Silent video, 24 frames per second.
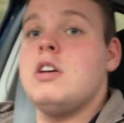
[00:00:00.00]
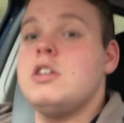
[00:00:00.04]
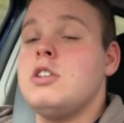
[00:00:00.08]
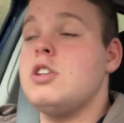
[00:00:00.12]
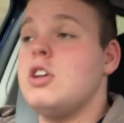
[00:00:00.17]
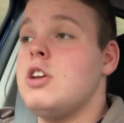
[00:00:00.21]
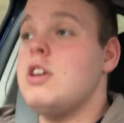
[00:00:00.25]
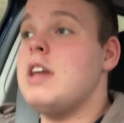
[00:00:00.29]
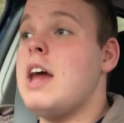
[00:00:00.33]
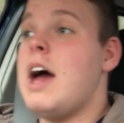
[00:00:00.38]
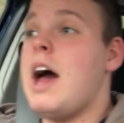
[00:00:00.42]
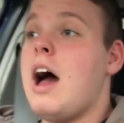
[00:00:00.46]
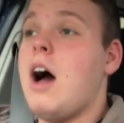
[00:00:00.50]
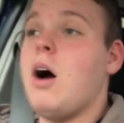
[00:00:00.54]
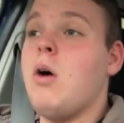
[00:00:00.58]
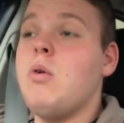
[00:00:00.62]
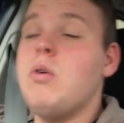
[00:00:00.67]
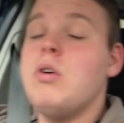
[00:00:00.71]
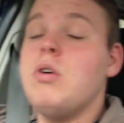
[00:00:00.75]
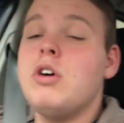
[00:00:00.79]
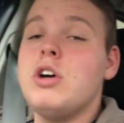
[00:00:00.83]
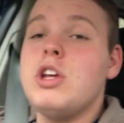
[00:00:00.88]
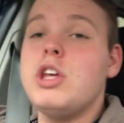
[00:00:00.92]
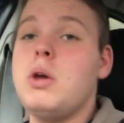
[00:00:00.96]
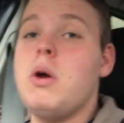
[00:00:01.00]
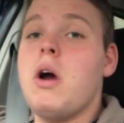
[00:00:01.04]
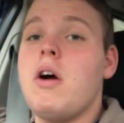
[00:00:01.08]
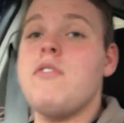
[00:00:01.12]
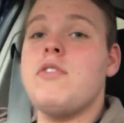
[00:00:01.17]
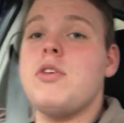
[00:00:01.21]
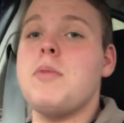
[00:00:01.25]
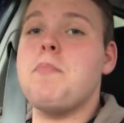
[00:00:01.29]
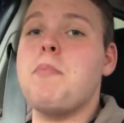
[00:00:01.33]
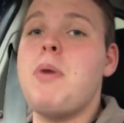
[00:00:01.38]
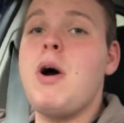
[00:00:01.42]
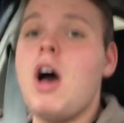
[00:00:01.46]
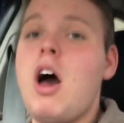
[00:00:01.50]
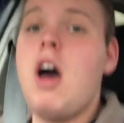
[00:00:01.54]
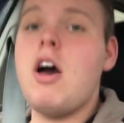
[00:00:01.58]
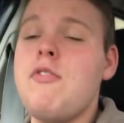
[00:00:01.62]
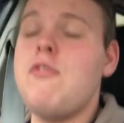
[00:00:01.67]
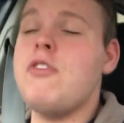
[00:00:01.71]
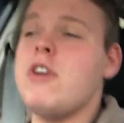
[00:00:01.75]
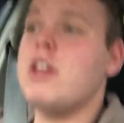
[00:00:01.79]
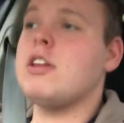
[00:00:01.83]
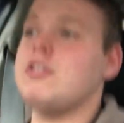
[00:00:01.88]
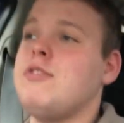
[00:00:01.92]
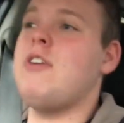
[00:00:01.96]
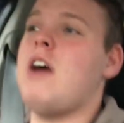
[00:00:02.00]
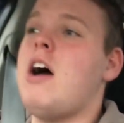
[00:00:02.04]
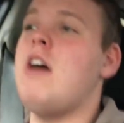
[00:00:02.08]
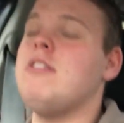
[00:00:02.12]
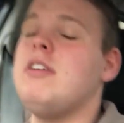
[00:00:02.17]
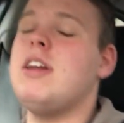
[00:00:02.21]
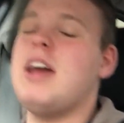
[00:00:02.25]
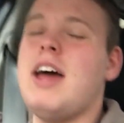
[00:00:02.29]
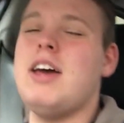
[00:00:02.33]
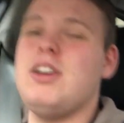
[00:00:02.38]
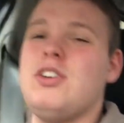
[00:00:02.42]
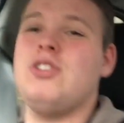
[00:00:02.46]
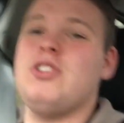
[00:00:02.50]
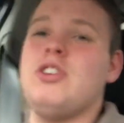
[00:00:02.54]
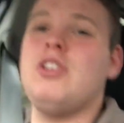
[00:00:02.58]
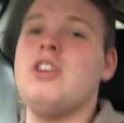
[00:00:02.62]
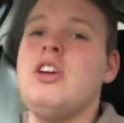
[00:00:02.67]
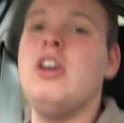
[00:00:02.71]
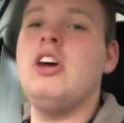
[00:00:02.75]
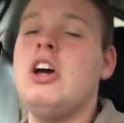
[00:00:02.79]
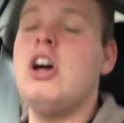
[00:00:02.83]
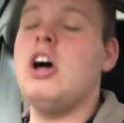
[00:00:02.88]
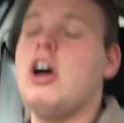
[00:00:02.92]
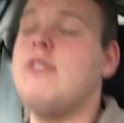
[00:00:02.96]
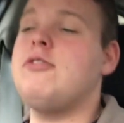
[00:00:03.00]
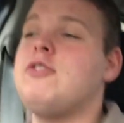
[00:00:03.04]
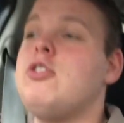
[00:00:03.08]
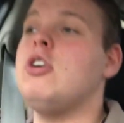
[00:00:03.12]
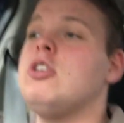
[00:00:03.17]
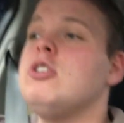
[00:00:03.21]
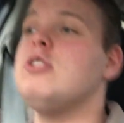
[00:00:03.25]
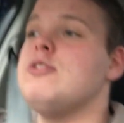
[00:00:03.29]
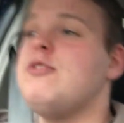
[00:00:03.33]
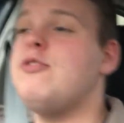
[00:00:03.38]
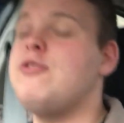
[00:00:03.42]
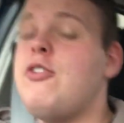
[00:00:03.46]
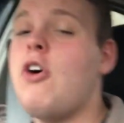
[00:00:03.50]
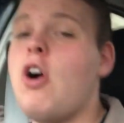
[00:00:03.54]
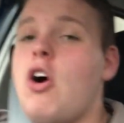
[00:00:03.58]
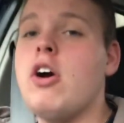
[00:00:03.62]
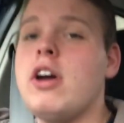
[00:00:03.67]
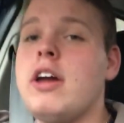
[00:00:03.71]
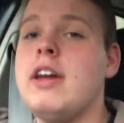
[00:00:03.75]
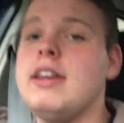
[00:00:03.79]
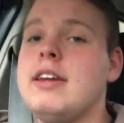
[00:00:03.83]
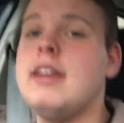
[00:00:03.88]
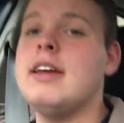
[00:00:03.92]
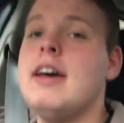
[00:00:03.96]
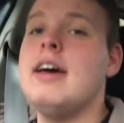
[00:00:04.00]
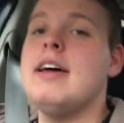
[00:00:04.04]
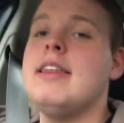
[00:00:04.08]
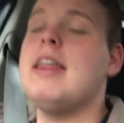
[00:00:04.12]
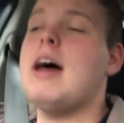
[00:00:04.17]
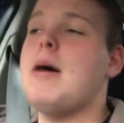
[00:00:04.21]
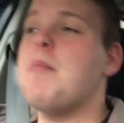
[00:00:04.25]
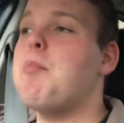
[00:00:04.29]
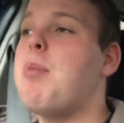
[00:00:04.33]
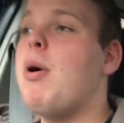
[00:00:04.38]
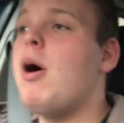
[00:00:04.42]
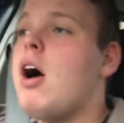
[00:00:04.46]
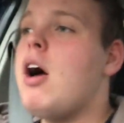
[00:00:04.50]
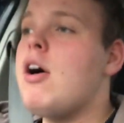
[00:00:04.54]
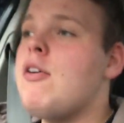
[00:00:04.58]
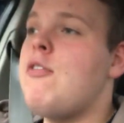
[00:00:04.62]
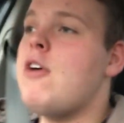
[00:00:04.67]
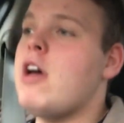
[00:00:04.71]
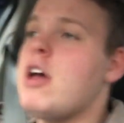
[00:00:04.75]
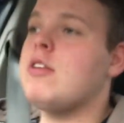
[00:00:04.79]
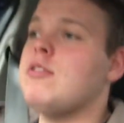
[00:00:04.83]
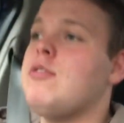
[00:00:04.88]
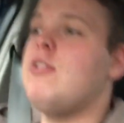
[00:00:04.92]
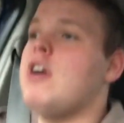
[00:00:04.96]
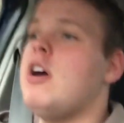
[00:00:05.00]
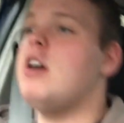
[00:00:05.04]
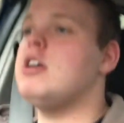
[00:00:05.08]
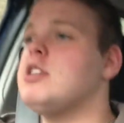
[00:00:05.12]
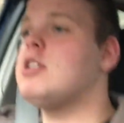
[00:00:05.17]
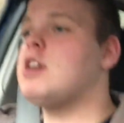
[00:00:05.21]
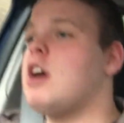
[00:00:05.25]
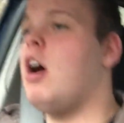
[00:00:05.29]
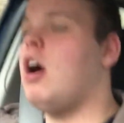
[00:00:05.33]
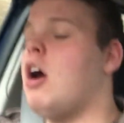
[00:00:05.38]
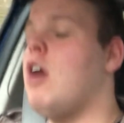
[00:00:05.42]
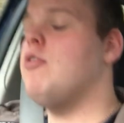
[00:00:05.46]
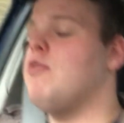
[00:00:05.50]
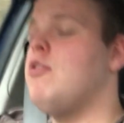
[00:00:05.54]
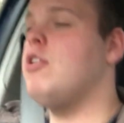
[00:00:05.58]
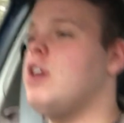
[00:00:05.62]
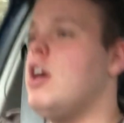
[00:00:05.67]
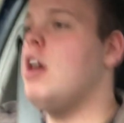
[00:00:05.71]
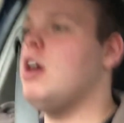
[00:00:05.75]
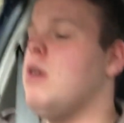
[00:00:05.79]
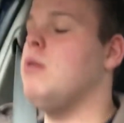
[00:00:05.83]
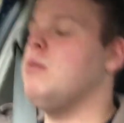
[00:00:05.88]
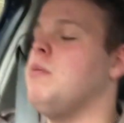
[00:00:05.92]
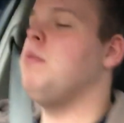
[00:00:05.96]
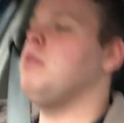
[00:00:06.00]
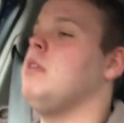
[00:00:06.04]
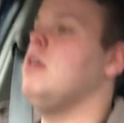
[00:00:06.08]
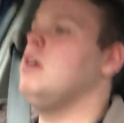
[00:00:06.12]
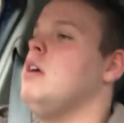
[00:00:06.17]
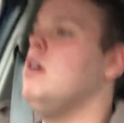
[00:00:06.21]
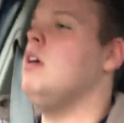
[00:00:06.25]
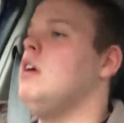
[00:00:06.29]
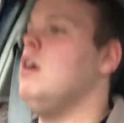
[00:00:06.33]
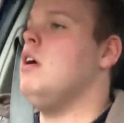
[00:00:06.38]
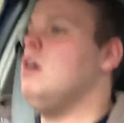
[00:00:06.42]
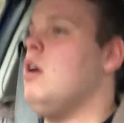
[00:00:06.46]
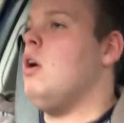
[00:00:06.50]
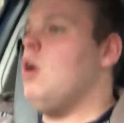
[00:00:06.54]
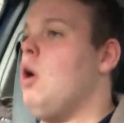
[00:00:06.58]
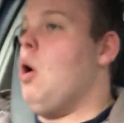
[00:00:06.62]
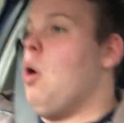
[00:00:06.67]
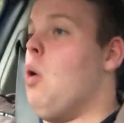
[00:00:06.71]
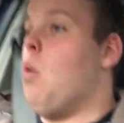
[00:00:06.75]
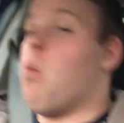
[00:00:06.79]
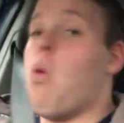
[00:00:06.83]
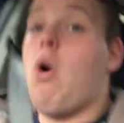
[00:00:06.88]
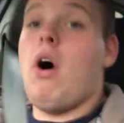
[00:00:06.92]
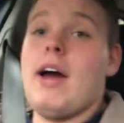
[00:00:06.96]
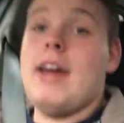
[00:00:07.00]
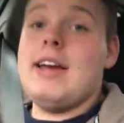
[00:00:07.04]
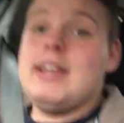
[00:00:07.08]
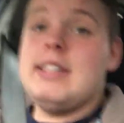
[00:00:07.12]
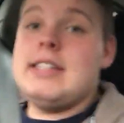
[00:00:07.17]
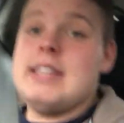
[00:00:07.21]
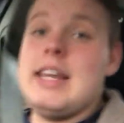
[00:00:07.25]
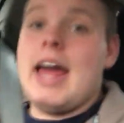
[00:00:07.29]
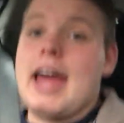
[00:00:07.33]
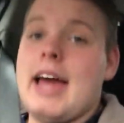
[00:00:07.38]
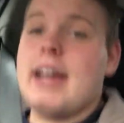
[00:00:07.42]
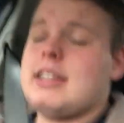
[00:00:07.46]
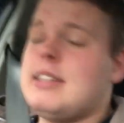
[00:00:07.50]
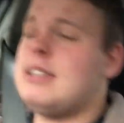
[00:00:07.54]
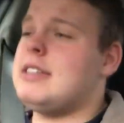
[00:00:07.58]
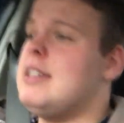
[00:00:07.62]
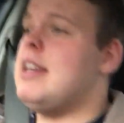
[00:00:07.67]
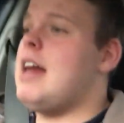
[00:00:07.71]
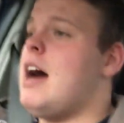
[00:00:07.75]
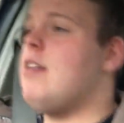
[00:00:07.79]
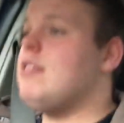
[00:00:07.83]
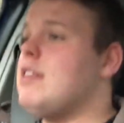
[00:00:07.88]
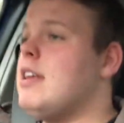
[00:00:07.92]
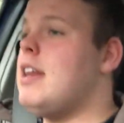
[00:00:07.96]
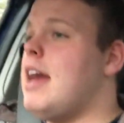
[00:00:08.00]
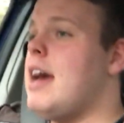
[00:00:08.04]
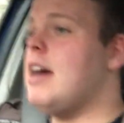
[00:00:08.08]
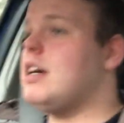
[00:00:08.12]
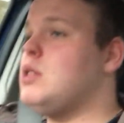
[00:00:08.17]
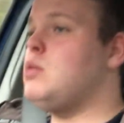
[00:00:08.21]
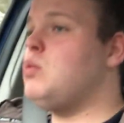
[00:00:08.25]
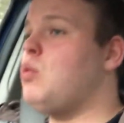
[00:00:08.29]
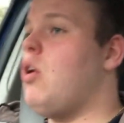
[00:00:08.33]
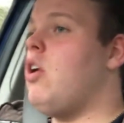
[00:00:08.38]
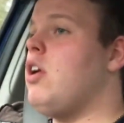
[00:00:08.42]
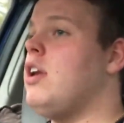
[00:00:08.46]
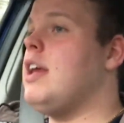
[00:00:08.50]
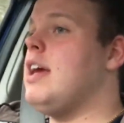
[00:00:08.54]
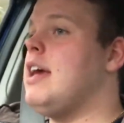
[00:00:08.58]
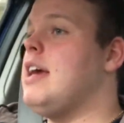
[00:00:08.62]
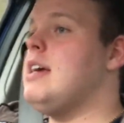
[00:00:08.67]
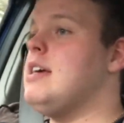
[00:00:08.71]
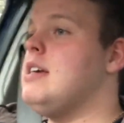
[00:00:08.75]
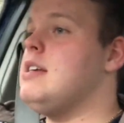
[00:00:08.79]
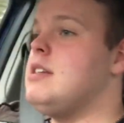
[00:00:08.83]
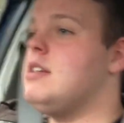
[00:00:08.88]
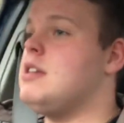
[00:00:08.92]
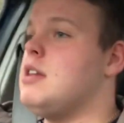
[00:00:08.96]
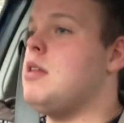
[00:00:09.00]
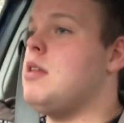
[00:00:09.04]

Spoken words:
So now you have the perfect foundation of trying to find that perfect first car for you. What is next? Now the next one is